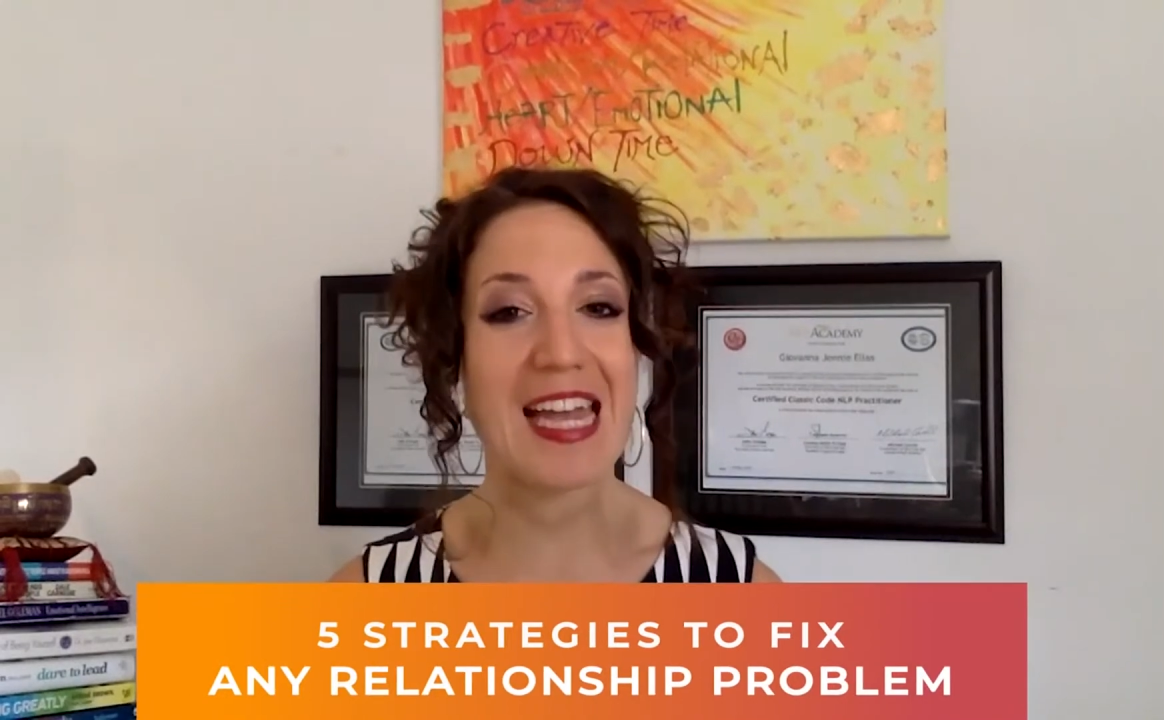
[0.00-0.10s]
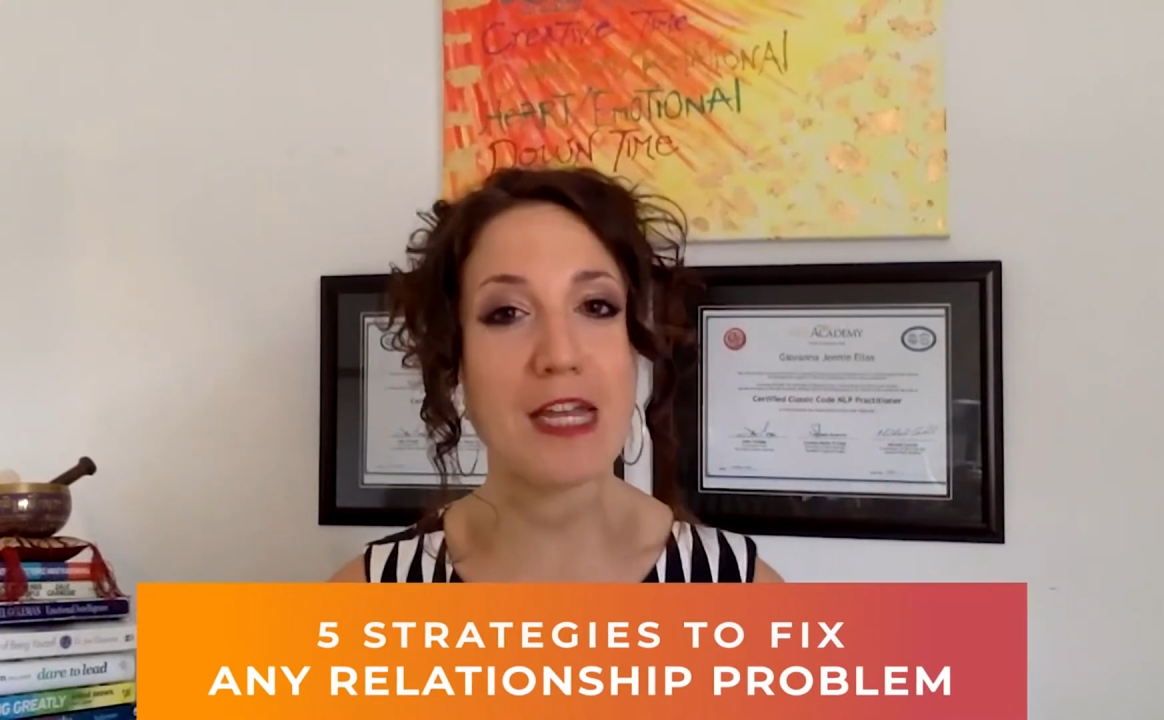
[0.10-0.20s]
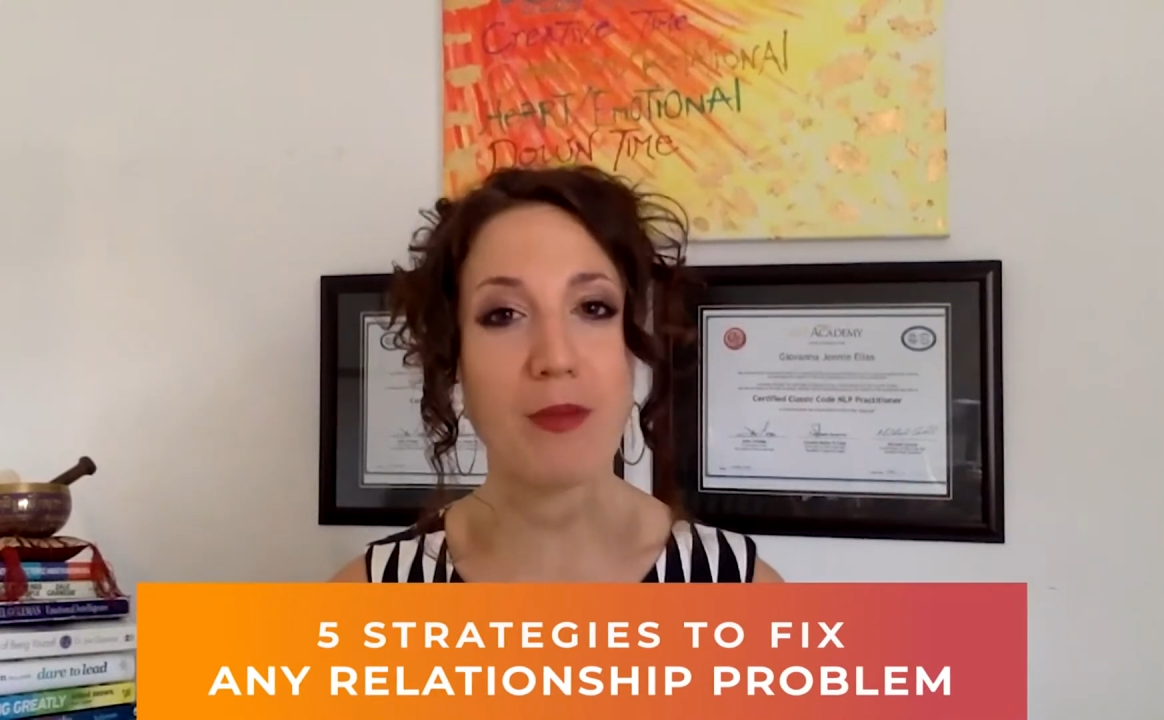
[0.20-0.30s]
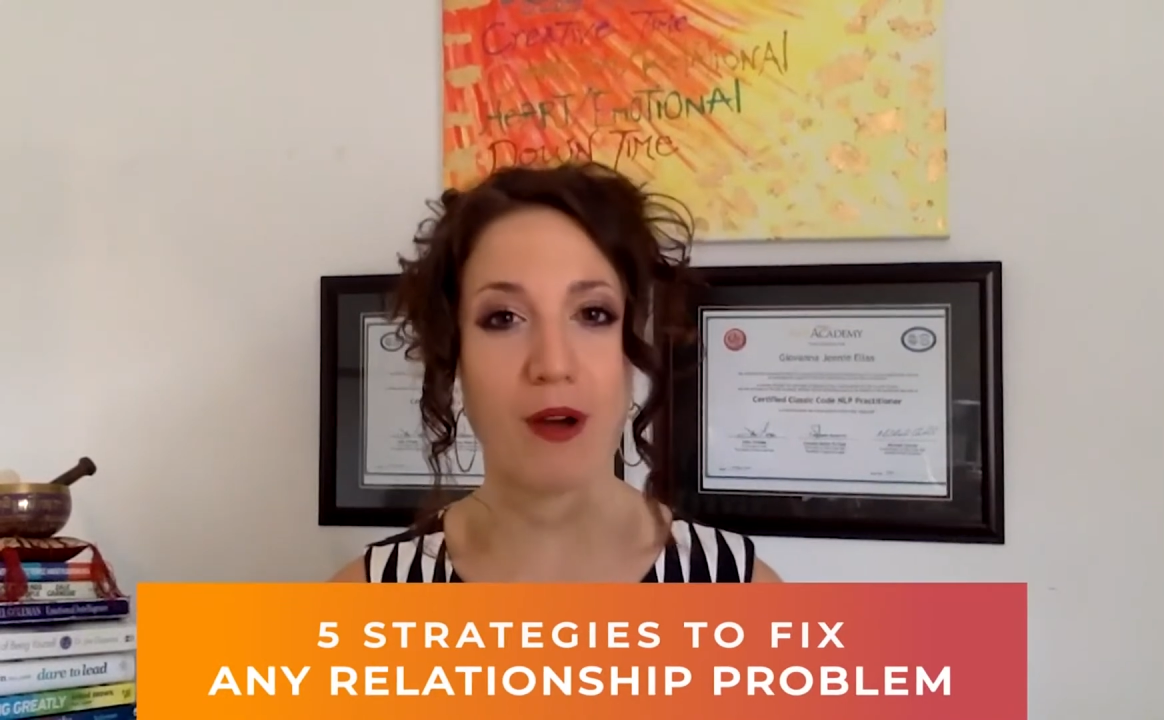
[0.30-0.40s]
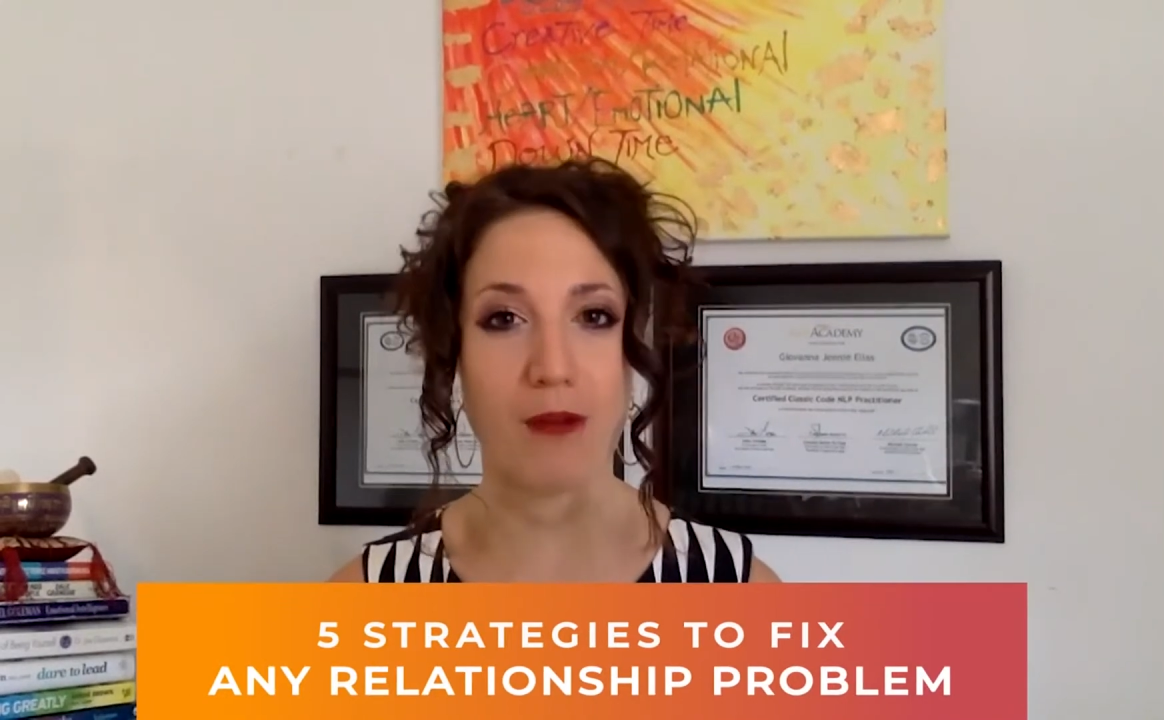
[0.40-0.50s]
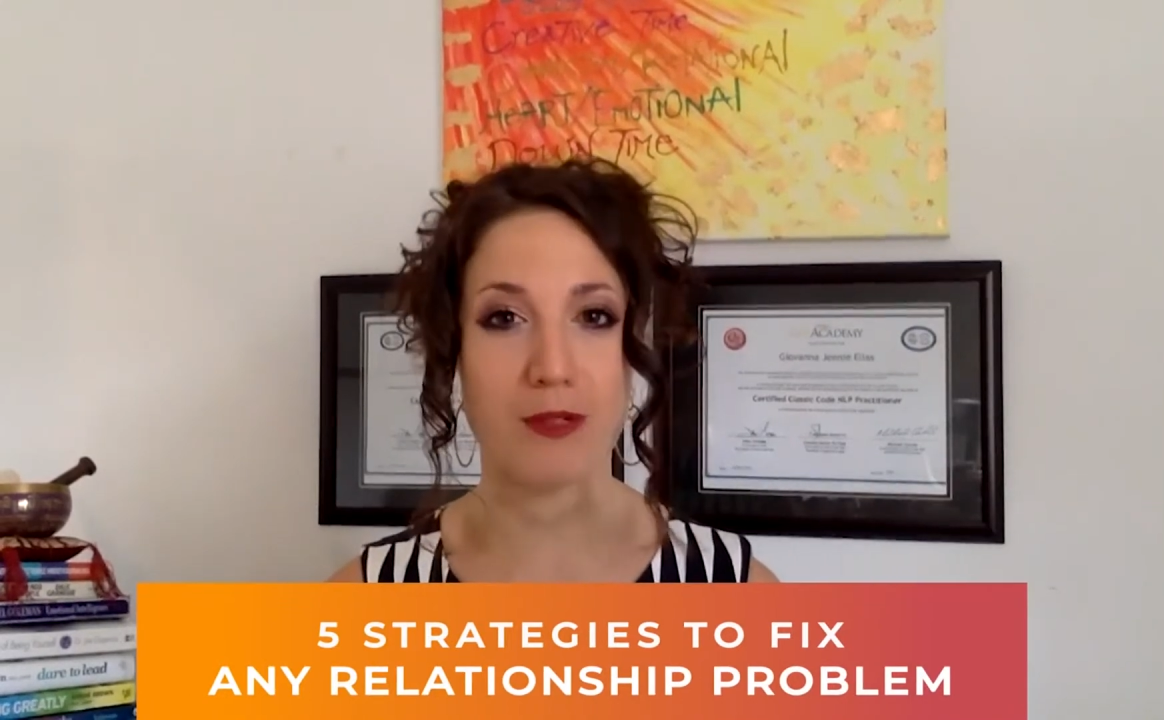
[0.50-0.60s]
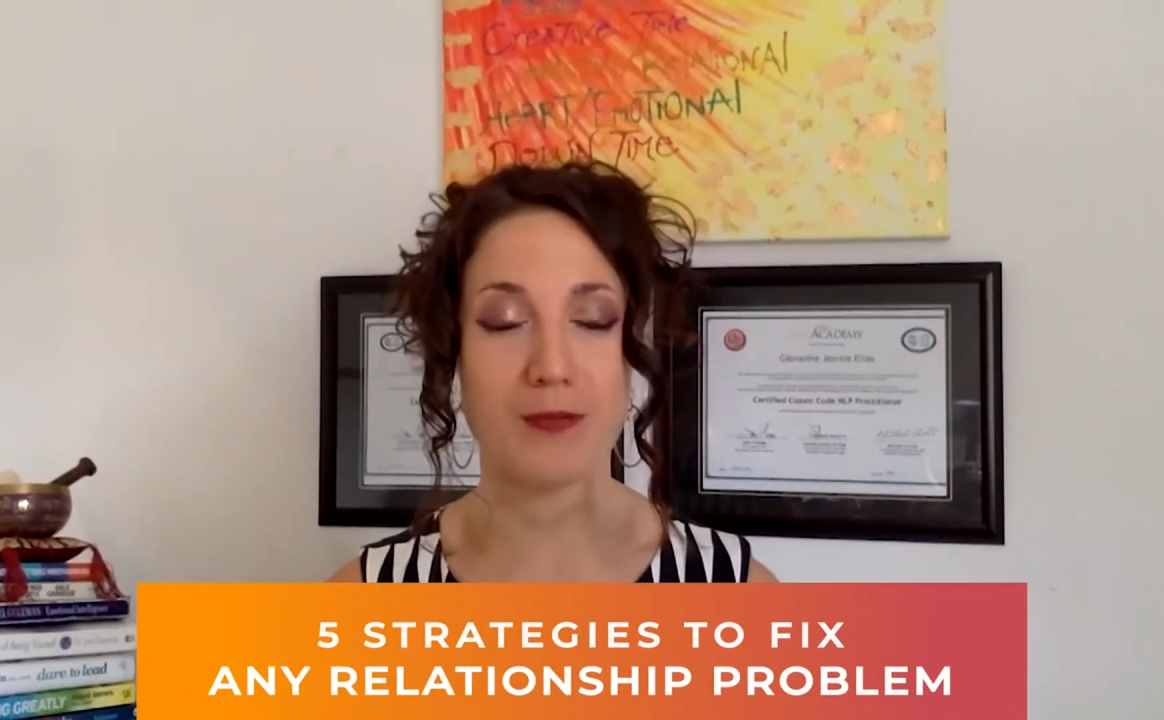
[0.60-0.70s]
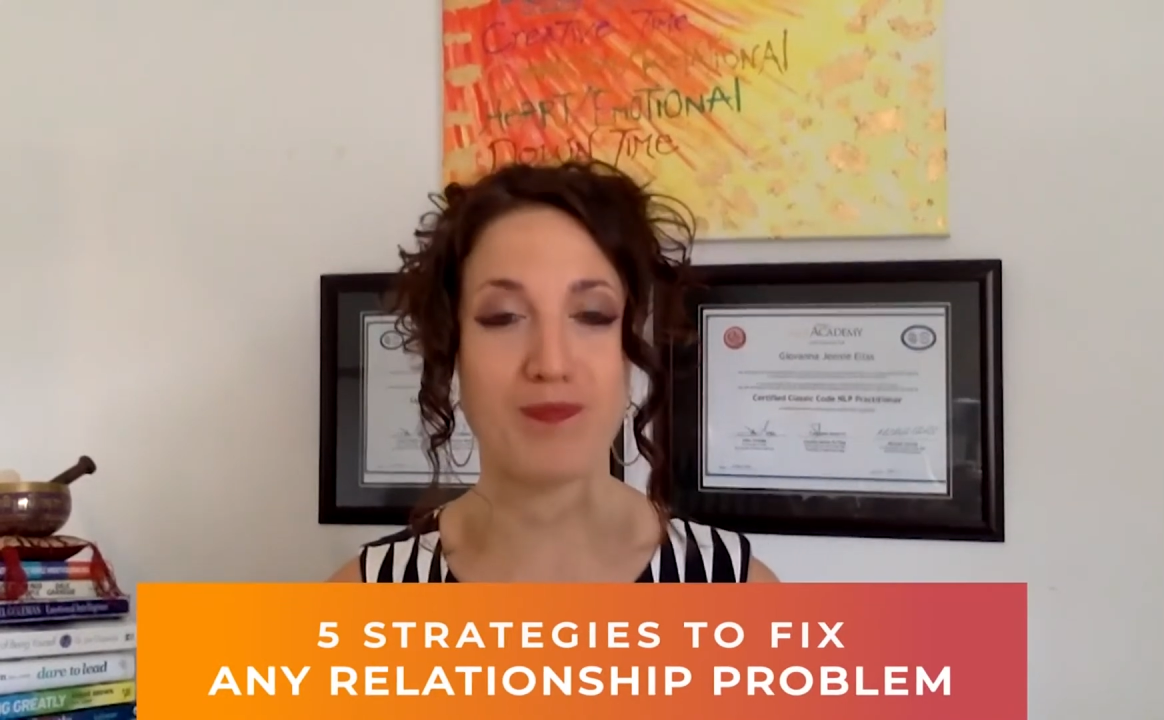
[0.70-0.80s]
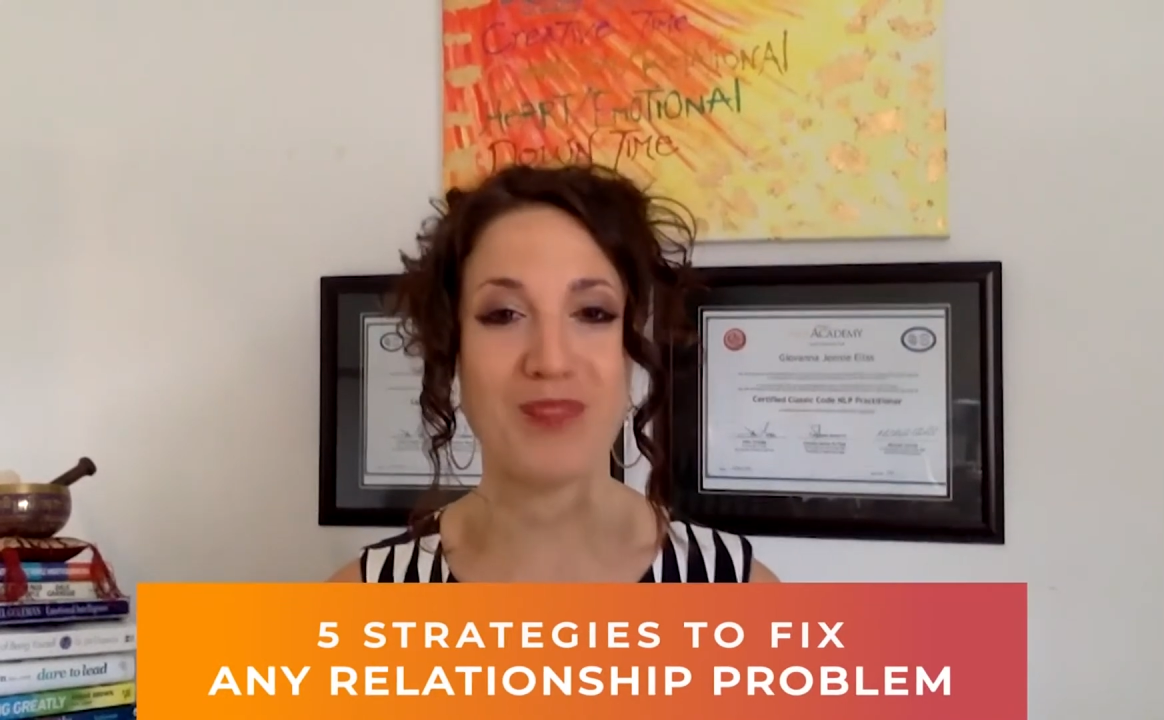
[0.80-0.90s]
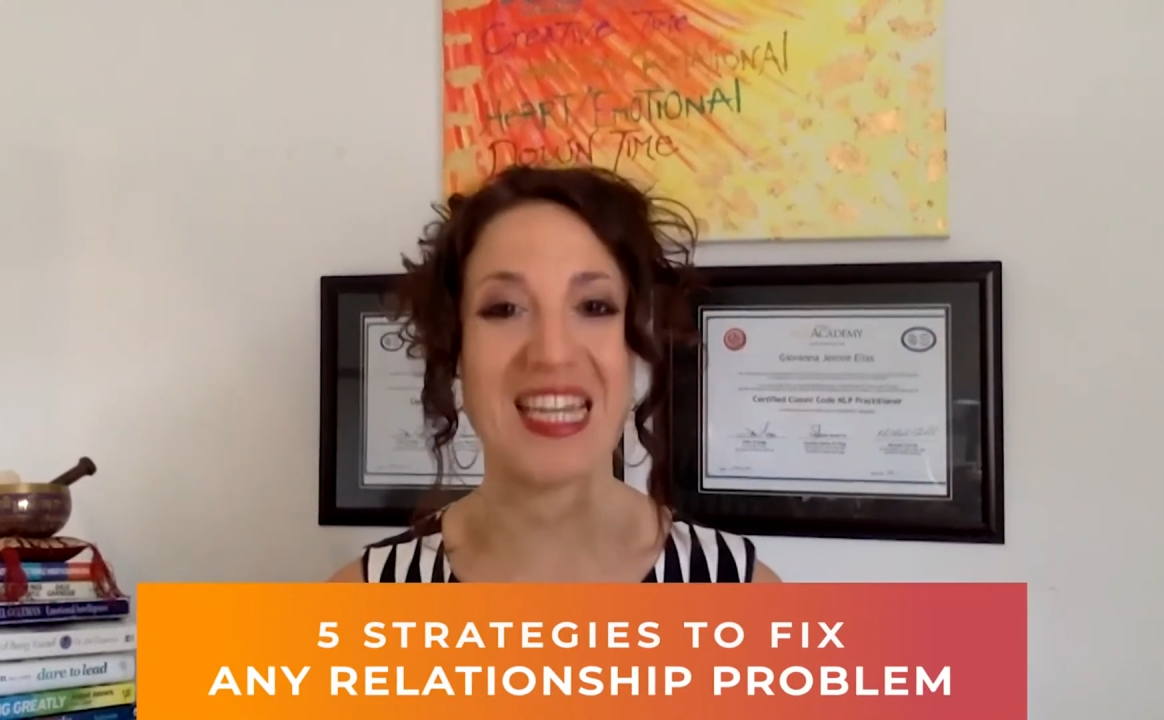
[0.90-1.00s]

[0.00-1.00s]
any problem